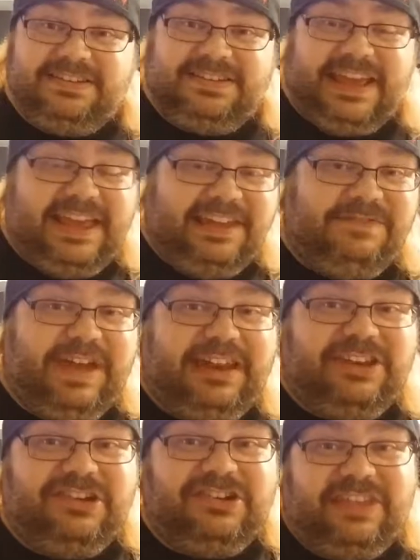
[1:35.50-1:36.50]
take
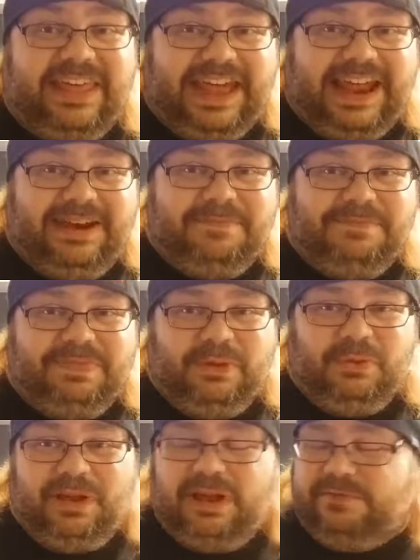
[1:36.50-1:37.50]
advantage of that,
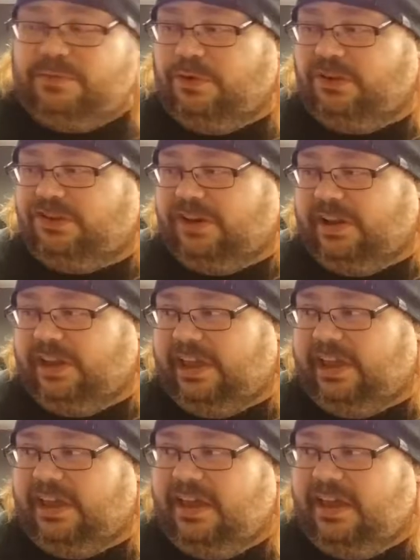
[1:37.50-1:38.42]
unfortunately.